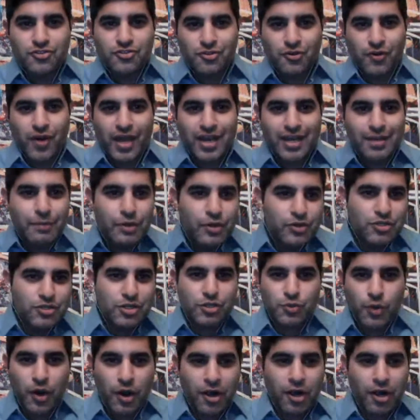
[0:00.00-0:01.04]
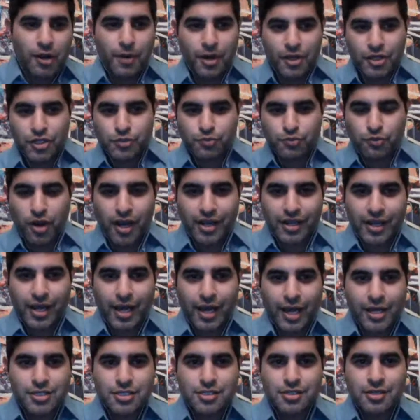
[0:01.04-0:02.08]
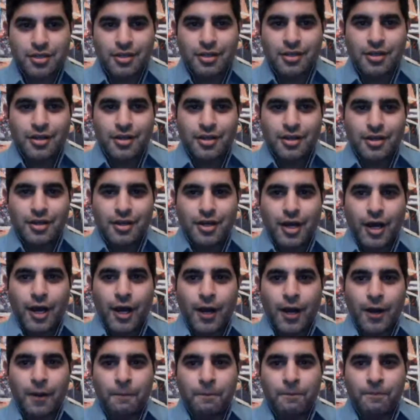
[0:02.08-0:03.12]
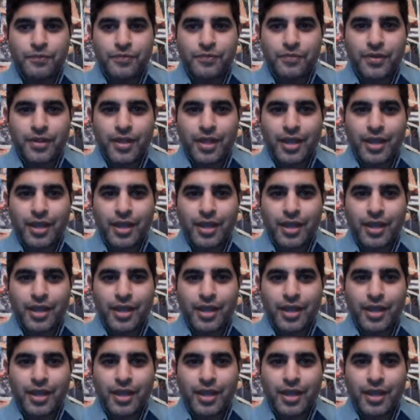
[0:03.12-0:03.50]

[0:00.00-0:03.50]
So any music's welcome on this broadcast. And